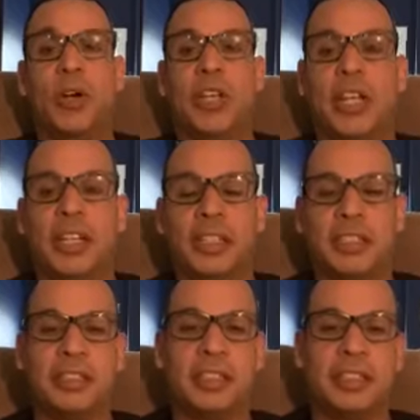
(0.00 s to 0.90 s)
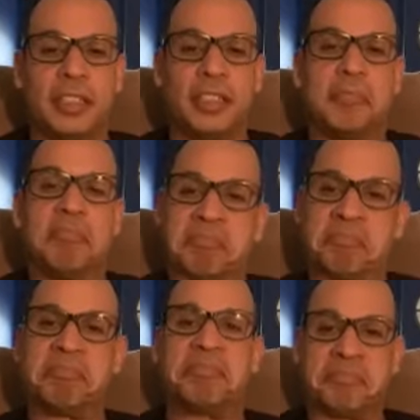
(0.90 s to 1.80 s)
Yeah, we got seeds from
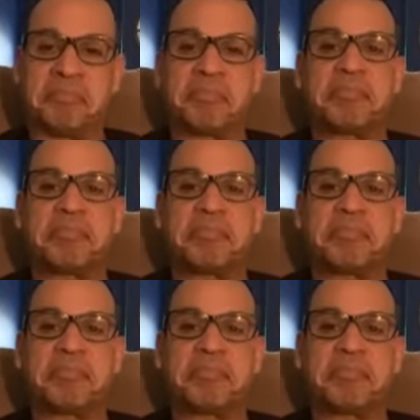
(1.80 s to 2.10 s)
uh, fruit,